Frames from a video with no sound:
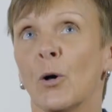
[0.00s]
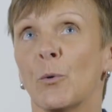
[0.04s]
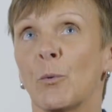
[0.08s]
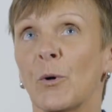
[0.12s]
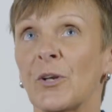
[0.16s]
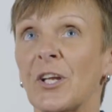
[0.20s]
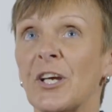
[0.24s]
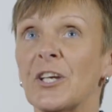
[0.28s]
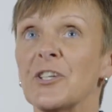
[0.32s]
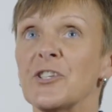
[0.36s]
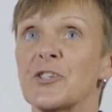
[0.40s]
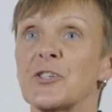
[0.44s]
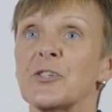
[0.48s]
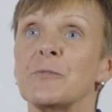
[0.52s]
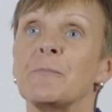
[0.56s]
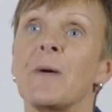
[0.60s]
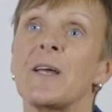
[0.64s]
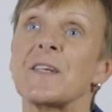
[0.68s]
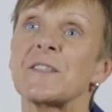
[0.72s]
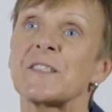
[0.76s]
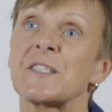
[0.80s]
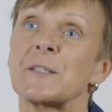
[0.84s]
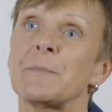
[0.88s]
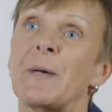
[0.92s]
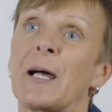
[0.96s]
What I enjoy
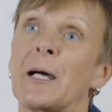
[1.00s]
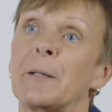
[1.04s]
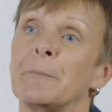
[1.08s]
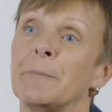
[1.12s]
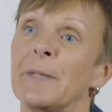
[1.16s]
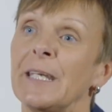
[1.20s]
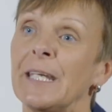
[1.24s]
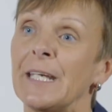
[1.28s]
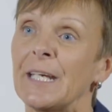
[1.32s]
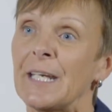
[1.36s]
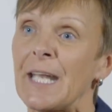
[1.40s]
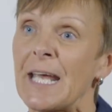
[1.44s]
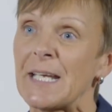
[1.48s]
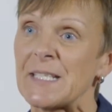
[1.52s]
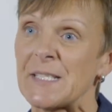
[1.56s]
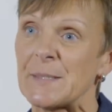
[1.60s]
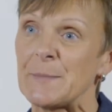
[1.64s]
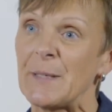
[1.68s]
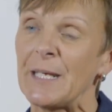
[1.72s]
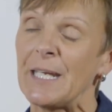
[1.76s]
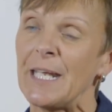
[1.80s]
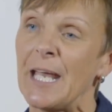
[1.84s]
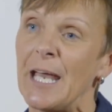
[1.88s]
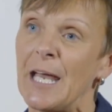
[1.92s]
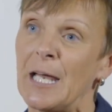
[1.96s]
most about being an
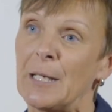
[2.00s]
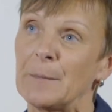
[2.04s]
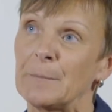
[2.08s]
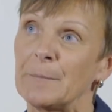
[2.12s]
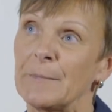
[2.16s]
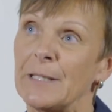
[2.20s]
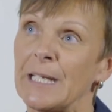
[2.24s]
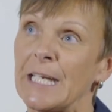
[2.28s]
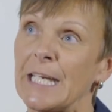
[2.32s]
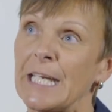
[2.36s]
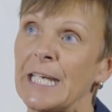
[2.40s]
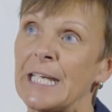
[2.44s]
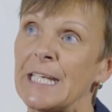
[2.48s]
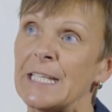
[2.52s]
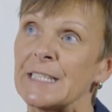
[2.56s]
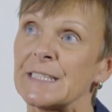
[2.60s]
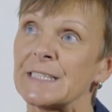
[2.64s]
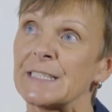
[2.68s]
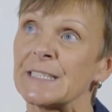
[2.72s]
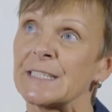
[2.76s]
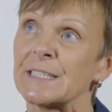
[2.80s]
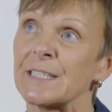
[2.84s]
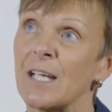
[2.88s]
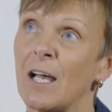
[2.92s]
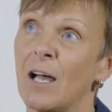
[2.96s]
SPM
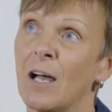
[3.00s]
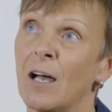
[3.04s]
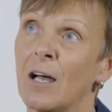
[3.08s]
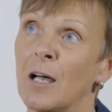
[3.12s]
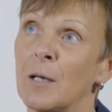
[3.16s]
is